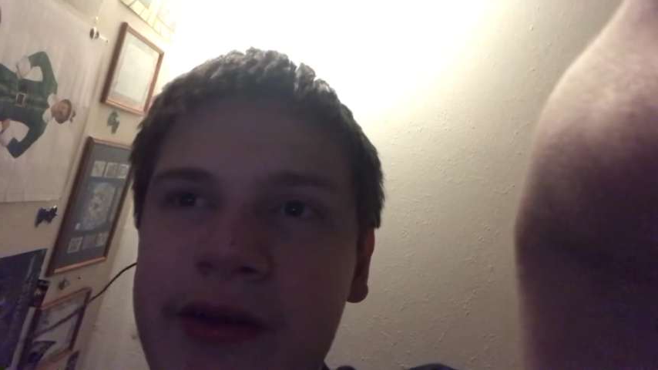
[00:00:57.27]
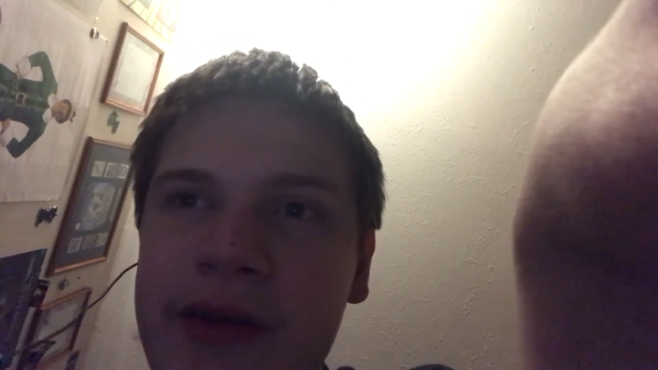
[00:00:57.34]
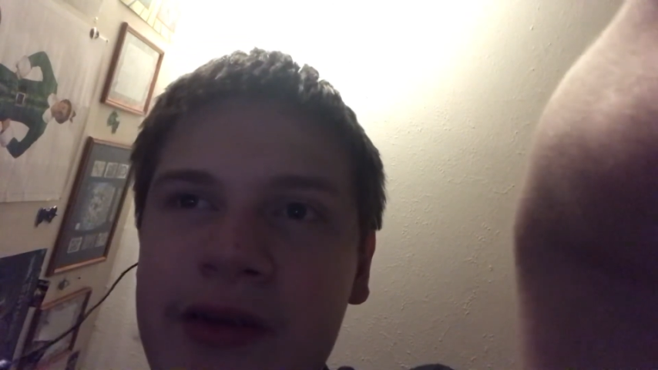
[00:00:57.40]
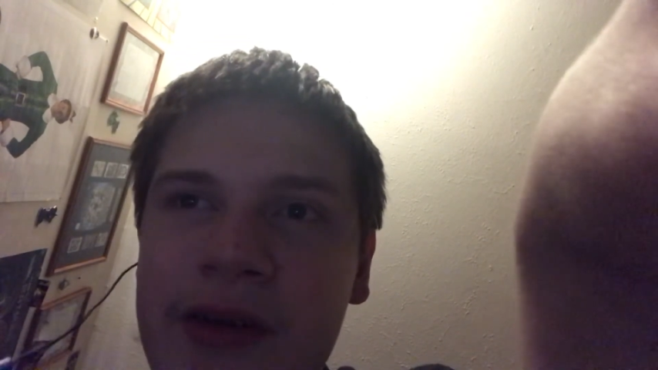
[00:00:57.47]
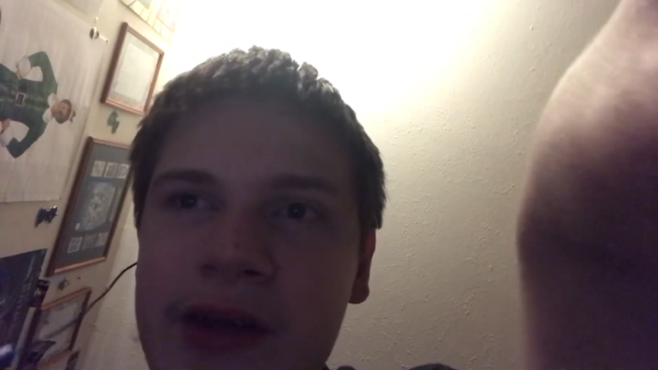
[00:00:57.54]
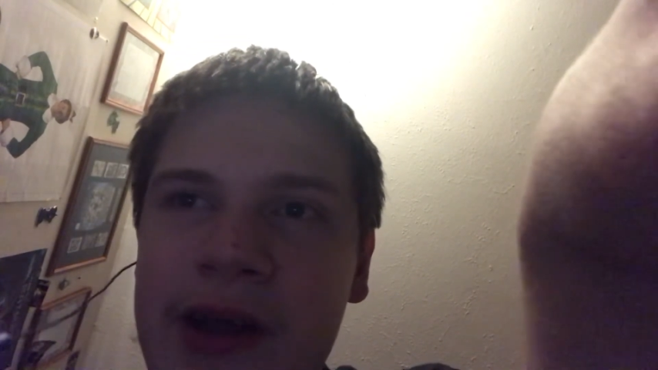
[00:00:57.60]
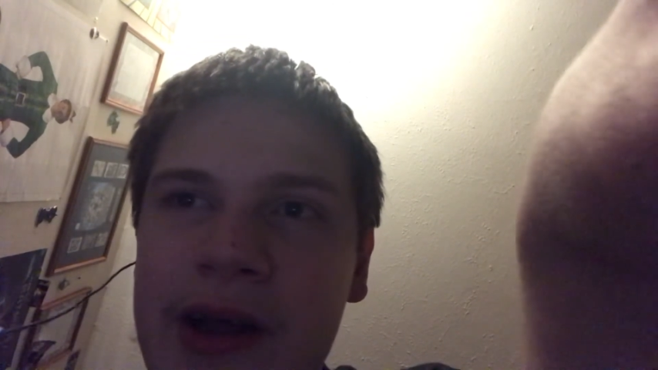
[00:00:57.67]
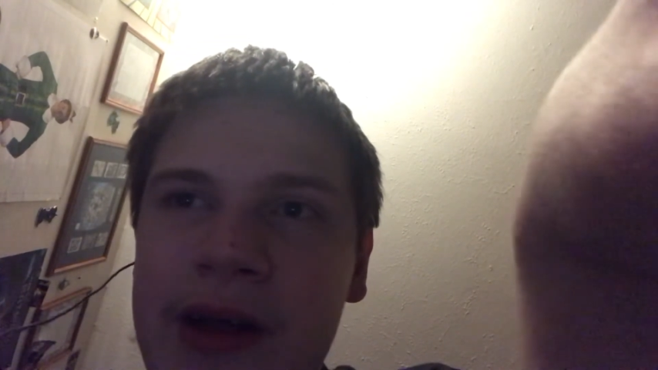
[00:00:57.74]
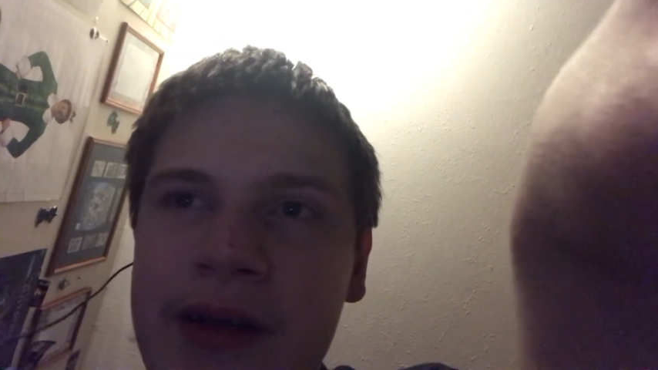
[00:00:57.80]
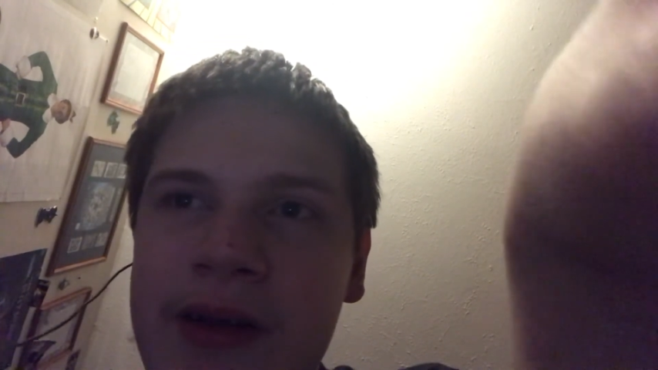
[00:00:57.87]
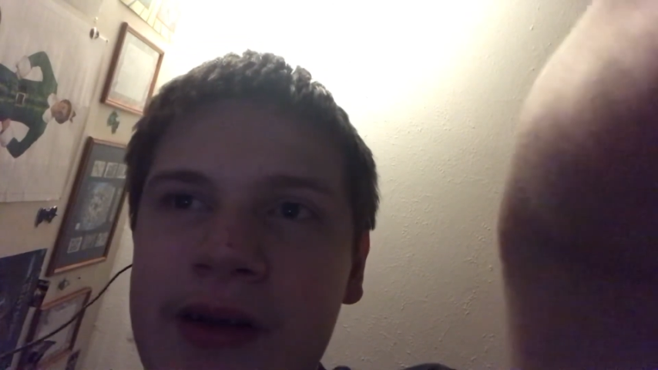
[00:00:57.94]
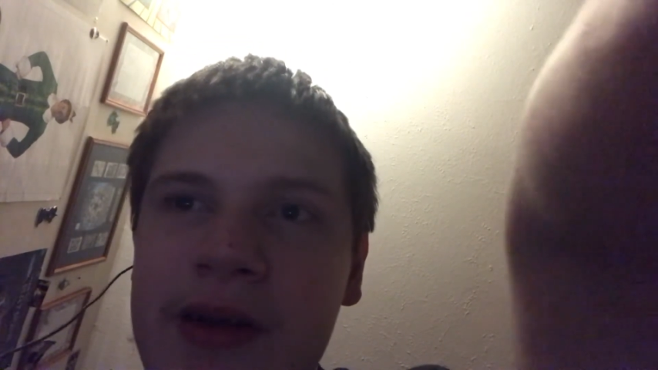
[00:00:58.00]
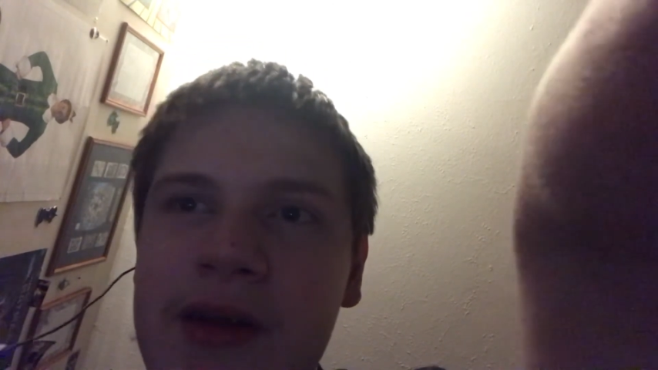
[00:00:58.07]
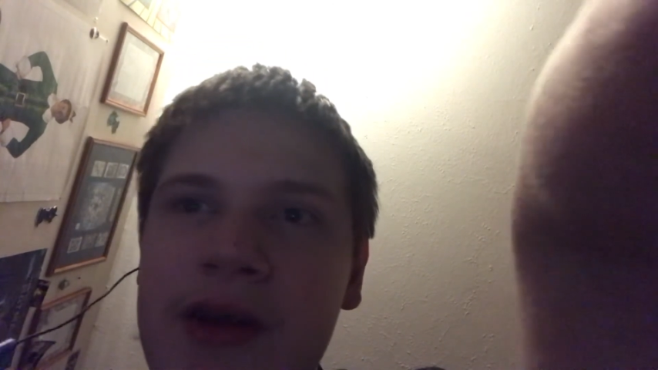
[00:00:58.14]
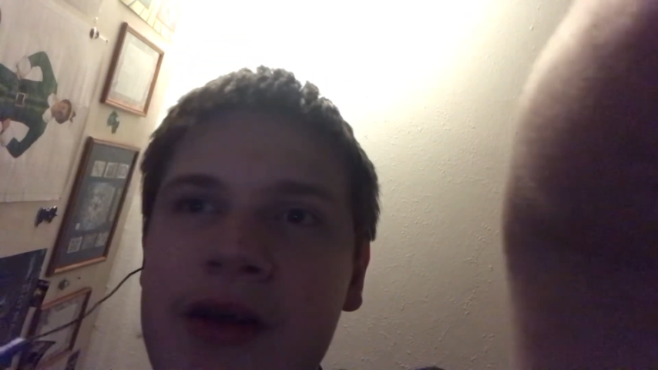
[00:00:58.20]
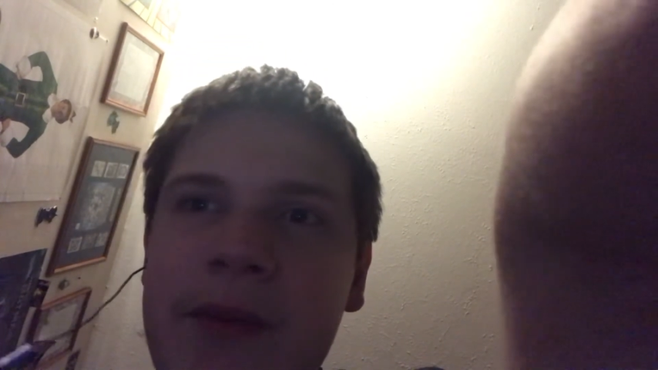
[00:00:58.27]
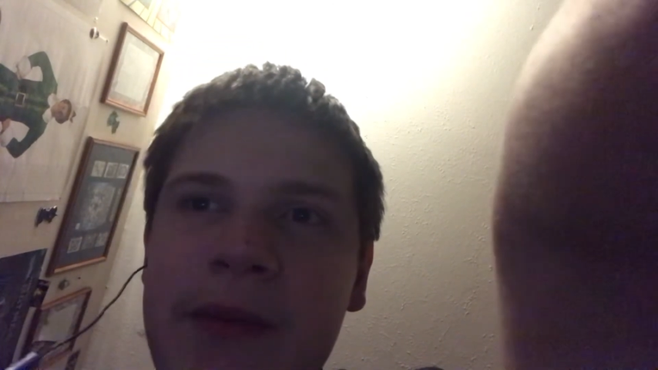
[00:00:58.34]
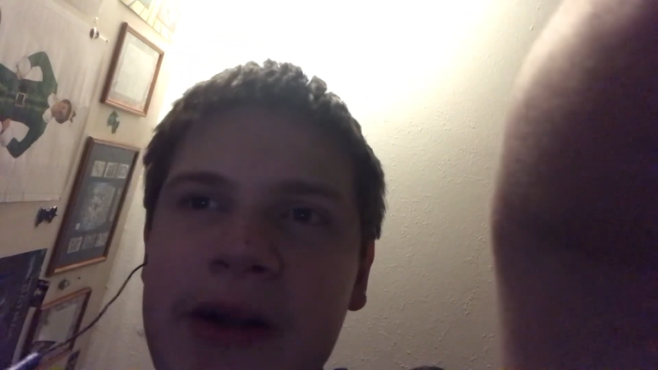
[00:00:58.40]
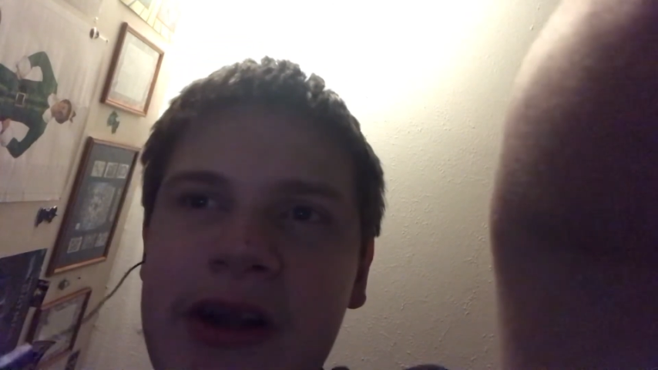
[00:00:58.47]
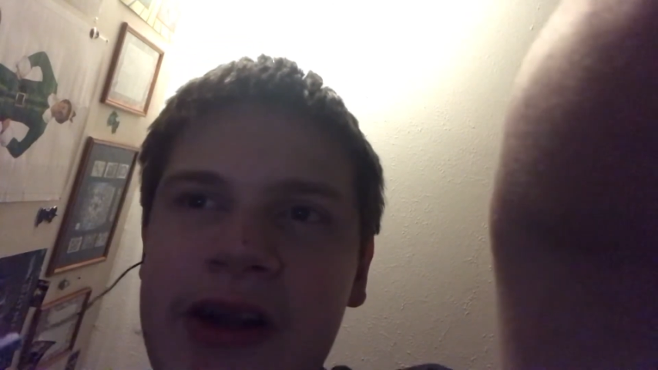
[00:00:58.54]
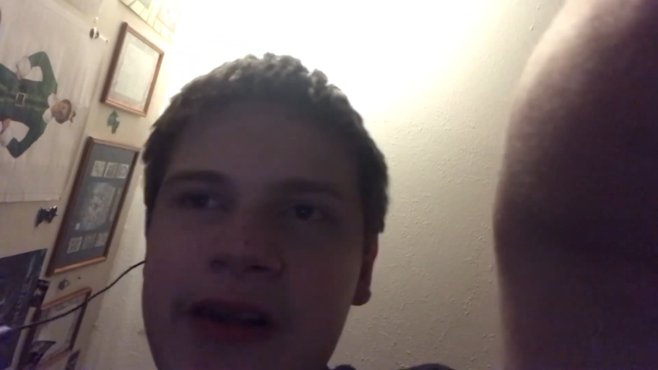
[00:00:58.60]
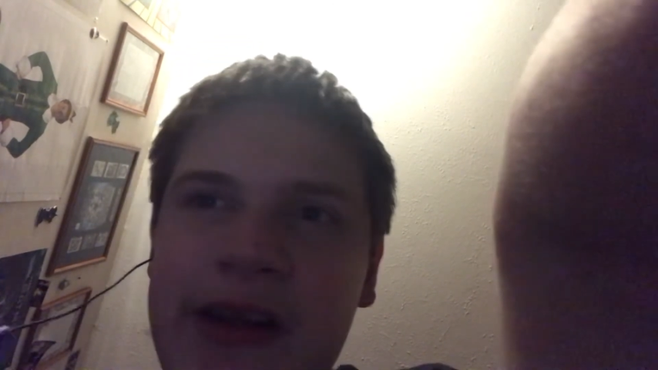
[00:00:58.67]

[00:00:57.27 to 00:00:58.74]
So yeah, make sure you